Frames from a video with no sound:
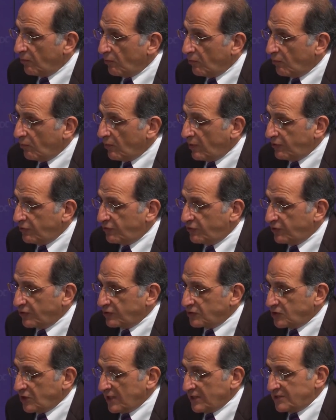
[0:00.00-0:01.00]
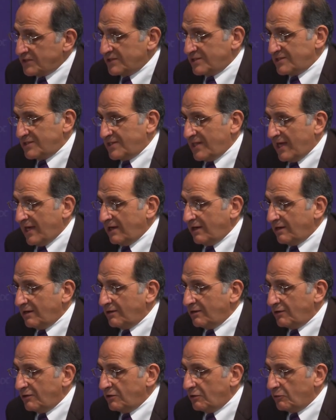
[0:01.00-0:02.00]
one suggests that
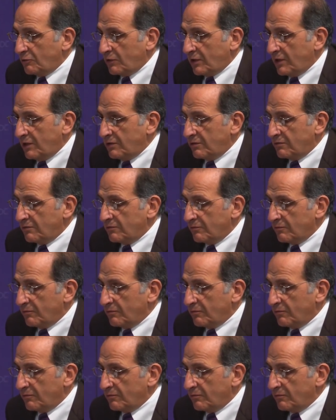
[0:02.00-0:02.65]
you can